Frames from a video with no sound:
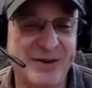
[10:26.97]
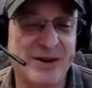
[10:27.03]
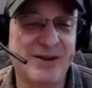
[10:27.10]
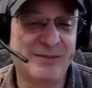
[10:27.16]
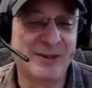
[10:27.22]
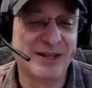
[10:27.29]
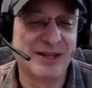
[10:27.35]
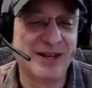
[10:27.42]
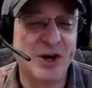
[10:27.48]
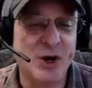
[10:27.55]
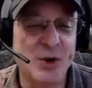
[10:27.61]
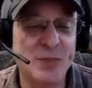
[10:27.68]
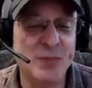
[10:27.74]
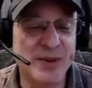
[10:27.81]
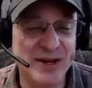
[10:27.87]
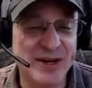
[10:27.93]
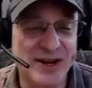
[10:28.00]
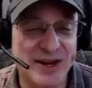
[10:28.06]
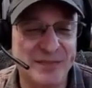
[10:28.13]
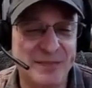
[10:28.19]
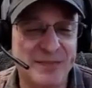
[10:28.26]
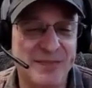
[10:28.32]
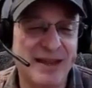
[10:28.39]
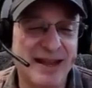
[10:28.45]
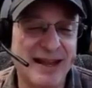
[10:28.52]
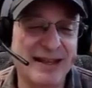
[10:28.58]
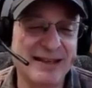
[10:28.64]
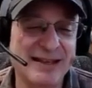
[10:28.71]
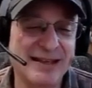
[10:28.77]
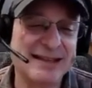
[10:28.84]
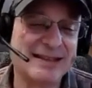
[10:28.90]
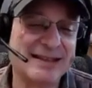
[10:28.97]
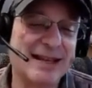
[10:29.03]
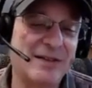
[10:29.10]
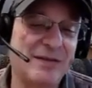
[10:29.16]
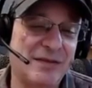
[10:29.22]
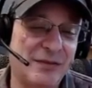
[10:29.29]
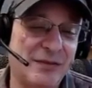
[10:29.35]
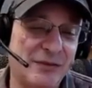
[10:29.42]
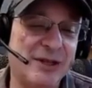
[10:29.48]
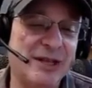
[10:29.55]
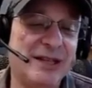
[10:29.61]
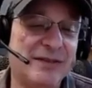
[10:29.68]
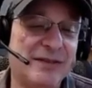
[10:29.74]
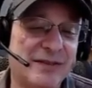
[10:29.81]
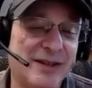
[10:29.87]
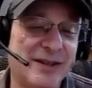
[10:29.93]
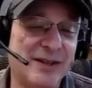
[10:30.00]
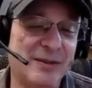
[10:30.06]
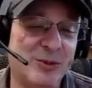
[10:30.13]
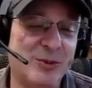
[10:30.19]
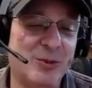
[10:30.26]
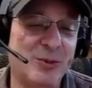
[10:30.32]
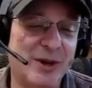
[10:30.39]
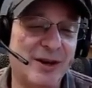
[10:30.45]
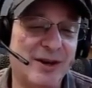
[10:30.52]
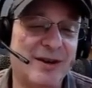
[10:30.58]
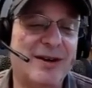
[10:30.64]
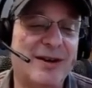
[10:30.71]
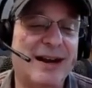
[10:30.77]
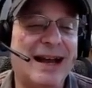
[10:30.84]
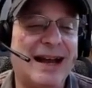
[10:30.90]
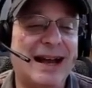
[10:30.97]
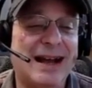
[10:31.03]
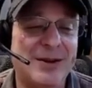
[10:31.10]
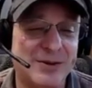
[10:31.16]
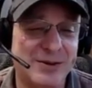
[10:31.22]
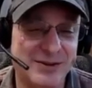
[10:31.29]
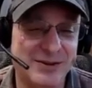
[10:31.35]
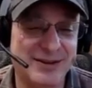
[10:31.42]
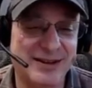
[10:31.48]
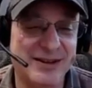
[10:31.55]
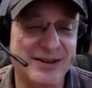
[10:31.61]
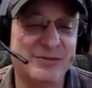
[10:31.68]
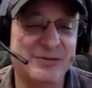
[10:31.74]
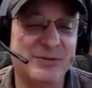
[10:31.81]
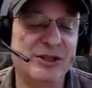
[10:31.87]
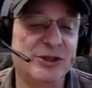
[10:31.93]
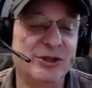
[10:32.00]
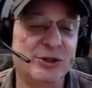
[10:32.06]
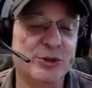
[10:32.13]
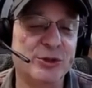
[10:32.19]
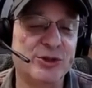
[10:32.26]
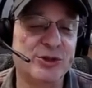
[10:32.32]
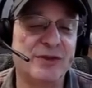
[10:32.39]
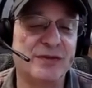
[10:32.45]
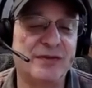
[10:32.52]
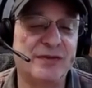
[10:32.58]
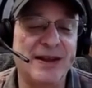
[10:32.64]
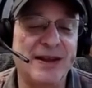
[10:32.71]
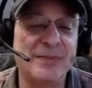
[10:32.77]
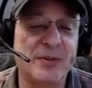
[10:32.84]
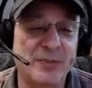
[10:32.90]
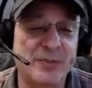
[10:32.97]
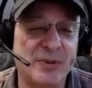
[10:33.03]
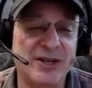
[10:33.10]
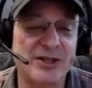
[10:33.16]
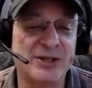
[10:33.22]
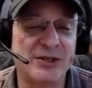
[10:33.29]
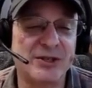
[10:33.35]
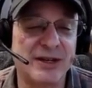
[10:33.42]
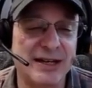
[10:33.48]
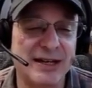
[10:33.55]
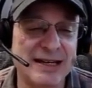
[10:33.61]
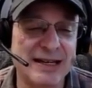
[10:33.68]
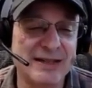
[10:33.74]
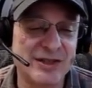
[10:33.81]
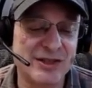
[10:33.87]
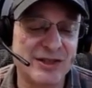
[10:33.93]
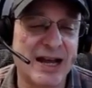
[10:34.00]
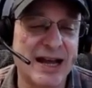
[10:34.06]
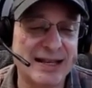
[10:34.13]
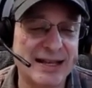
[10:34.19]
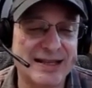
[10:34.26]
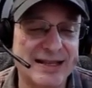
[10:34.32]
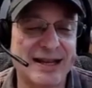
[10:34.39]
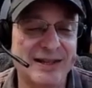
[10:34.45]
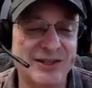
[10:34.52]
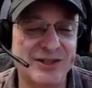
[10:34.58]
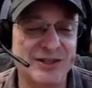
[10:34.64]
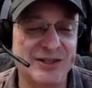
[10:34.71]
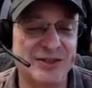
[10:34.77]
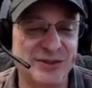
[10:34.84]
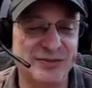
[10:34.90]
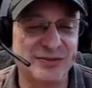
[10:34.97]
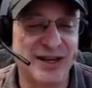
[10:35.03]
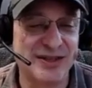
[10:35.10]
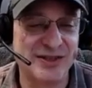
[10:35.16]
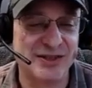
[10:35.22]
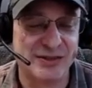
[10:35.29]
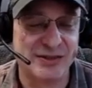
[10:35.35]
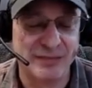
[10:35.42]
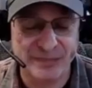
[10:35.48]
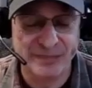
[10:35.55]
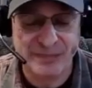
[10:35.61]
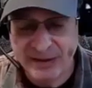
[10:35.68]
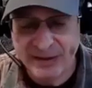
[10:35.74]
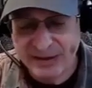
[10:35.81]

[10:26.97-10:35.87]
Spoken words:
Well, we're going to open it up and let that free available water out, reduce the vapor pressure inside that sealed vessel.